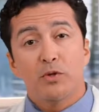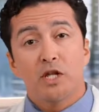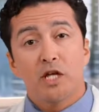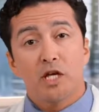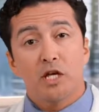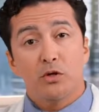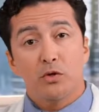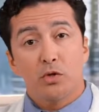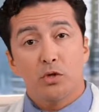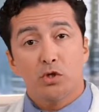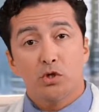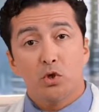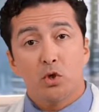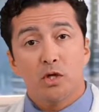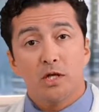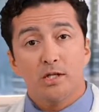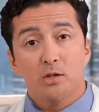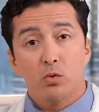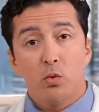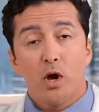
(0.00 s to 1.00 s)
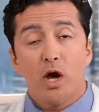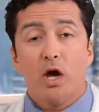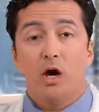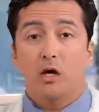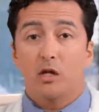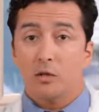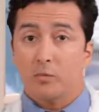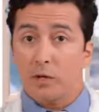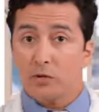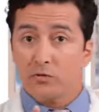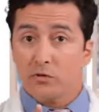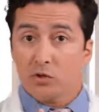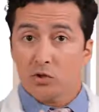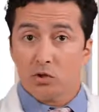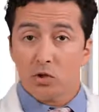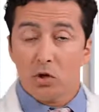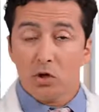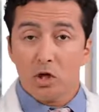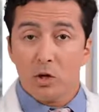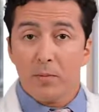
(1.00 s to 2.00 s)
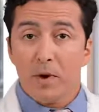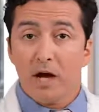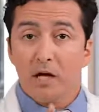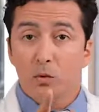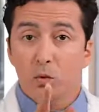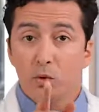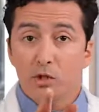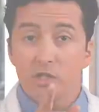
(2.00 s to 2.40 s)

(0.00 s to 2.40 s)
play a huge role as well, but we'll talk about